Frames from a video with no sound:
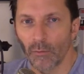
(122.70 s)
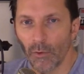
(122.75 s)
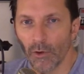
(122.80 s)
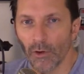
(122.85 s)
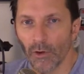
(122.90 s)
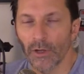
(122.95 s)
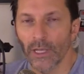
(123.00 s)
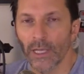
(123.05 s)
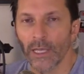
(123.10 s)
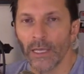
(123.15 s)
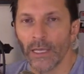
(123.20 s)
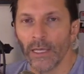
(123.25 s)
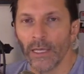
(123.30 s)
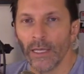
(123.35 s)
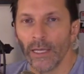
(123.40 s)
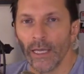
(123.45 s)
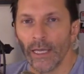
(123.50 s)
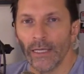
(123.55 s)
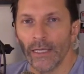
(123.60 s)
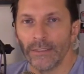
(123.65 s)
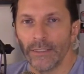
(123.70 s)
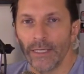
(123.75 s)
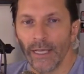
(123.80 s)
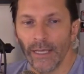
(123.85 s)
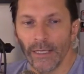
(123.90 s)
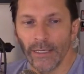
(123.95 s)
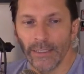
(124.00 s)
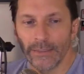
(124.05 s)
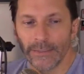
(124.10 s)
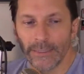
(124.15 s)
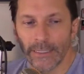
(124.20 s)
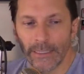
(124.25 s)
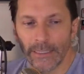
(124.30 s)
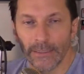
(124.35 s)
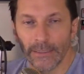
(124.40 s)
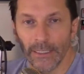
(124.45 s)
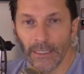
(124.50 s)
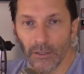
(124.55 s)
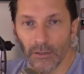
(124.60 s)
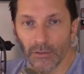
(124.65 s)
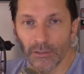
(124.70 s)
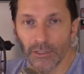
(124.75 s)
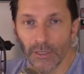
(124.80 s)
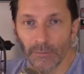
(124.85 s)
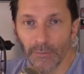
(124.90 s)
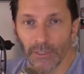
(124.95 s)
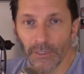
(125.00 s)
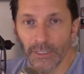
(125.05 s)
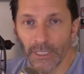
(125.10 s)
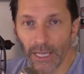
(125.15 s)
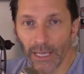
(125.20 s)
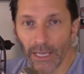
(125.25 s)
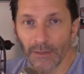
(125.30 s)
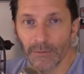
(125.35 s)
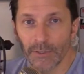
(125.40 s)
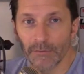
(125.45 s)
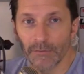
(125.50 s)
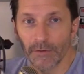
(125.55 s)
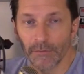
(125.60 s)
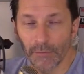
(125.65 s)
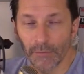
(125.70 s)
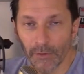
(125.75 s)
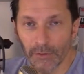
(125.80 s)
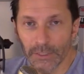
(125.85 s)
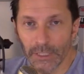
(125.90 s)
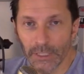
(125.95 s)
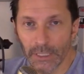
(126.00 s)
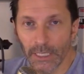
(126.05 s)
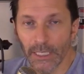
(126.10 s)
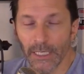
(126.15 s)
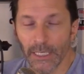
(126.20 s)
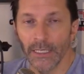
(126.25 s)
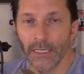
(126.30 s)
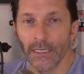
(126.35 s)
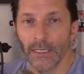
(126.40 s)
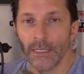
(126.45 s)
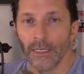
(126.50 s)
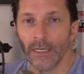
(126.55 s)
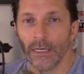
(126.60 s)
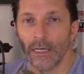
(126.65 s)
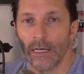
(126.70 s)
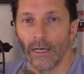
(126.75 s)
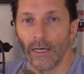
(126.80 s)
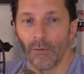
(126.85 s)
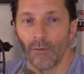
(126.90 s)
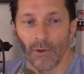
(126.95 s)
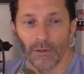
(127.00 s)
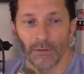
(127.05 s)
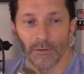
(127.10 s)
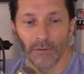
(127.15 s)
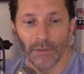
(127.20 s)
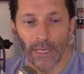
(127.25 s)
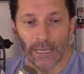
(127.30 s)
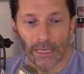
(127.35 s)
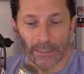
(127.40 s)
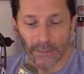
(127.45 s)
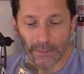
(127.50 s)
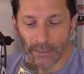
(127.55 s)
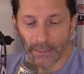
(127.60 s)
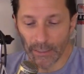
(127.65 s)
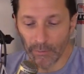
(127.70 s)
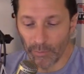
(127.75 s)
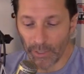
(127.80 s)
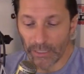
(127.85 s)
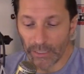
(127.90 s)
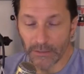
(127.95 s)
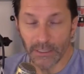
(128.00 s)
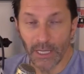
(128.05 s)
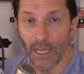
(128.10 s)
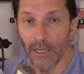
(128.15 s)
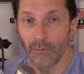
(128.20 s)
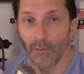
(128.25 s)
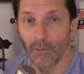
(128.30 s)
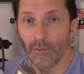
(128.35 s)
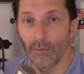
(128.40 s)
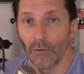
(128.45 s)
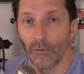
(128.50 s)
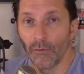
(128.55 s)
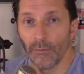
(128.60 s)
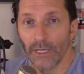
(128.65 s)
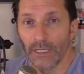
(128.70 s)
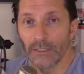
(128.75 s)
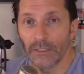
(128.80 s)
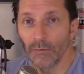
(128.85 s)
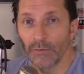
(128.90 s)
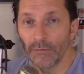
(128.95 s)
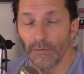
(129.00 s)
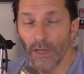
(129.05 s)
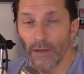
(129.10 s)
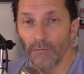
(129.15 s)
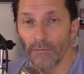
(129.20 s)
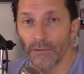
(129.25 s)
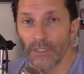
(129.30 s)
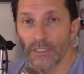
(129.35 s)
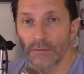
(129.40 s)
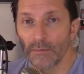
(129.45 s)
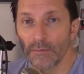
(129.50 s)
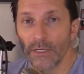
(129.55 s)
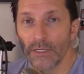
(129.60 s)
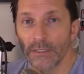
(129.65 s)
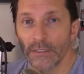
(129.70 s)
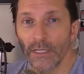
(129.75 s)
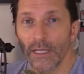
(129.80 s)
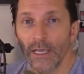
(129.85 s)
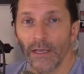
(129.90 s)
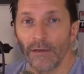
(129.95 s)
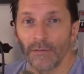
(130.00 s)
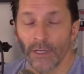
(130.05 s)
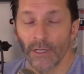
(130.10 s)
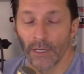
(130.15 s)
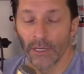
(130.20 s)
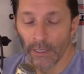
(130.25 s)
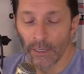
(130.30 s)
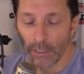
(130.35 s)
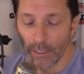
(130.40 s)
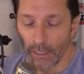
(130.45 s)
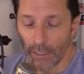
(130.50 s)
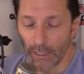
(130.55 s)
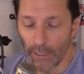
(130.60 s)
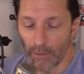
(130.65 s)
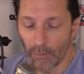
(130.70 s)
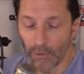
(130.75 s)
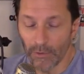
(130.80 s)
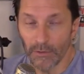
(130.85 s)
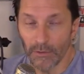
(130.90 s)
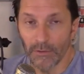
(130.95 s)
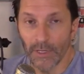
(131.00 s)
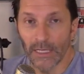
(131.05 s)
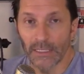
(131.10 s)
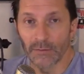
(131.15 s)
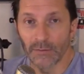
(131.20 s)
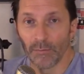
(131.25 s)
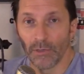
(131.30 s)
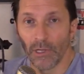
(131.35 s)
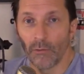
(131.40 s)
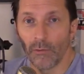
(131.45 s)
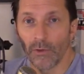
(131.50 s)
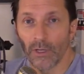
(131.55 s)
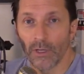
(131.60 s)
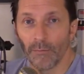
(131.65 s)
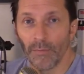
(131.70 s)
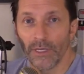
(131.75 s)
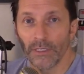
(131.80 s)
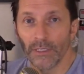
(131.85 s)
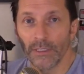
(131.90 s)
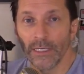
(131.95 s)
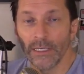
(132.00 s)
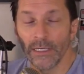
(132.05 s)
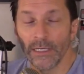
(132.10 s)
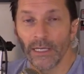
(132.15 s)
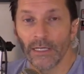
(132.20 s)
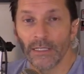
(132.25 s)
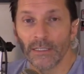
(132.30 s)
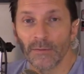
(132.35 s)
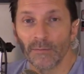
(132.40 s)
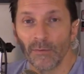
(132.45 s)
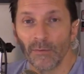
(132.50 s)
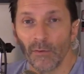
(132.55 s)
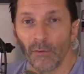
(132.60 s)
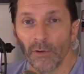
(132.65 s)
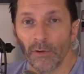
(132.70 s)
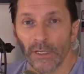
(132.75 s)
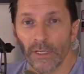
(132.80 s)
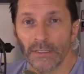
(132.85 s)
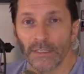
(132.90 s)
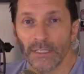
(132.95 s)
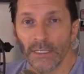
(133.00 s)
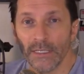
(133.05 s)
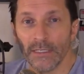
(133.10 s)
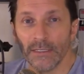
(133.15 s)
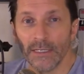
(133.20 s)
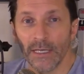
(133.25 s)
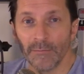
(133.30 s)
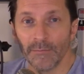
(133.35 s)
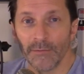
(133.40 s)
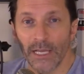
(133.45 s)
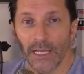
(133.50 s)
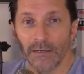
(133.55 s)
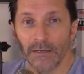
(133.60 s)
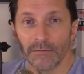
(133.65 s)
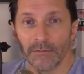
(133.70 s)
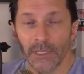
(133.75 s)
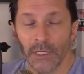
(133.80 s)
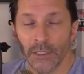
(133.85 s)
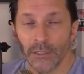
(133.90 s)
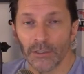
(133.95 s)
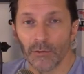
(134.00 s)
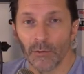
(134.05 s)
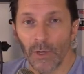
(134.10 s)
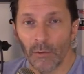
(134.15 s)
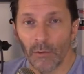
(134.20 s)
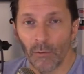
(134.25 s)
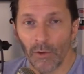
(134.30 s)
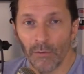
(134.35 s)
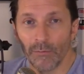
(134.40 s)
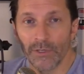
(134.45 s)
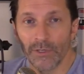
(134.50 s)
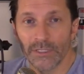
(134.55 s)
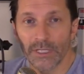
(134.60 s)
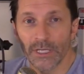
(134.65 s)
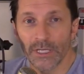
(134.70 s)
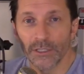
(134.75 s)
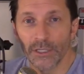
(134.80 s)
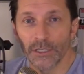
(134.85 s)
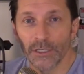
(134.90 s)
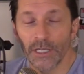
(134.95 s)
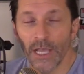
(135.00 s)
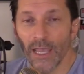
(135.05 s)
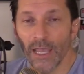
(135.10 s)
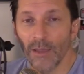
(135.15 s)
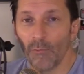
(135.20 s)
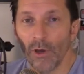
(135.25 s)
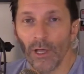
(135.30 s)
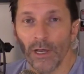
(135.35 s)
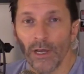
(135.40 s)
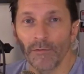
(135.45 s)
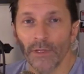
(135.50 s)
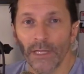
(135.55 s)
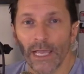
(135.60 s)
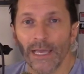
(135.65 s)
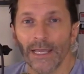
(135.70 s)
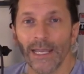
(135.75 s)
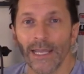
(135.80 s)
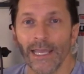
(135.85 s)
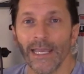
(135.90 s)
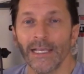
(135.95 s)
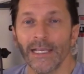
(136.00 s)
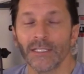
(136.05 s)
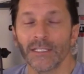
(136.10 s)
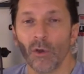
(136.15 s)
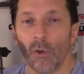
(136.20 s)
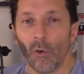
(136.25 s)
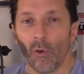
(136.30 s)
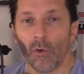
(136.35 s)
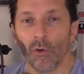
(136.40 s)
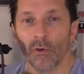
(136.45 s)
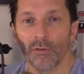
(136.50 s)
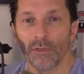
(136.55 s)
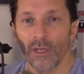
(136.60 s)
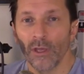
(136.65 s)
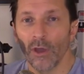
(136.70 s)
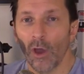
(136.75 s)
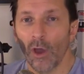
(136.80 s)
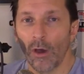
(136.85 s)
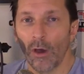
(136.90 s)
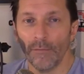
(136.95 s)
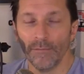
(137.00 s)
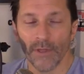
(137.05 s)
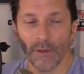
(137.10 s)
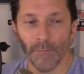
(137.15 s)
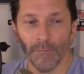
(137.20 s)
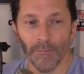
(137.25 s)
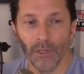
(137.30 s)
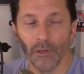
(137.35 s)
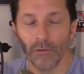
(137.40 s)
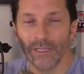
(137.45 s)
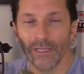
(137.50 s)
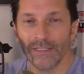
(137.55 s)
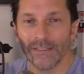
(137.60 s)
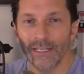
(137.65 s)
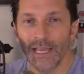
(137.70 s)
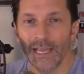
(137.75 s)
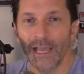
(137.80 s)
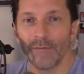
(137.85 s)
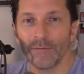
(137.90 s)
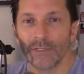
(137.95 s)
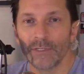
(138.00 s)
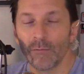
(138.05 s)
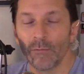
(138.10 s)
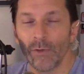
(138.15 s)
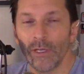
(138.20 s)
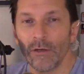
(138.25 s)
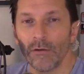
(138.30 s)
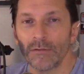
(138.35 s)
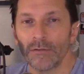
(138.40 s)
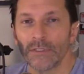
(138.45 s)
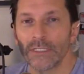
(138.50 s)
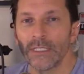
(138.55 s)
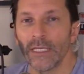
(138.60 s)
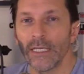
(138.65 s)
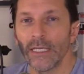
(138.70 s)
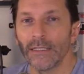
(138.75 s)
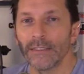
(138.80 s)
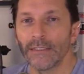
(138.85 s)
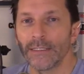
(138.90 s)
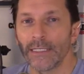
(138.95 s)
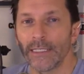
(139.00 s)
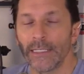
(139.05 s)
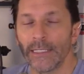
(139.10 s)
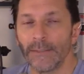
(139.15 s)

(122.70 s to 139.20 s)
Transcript: work, it takes leadership in times of adversity, whether that's being tied with Ole Miss with 5 or 6 minutes left, whether that's blowing a big lead against Florida and seeing them down to a one-possession game, whatever that is, or the million times that we don't see it